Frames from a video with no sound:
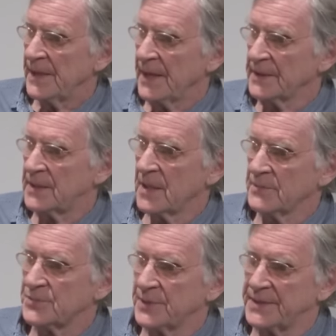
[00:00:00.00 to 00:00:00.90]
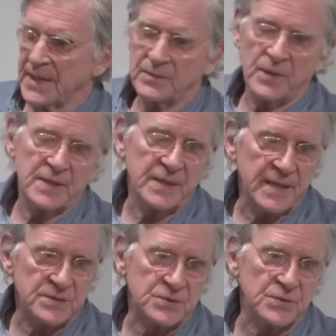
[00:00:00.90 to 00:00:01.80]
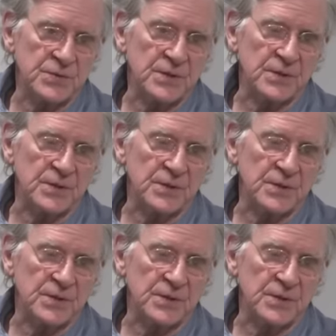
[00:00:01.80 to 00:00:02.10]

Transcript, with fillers: he comes. But then when he gets to the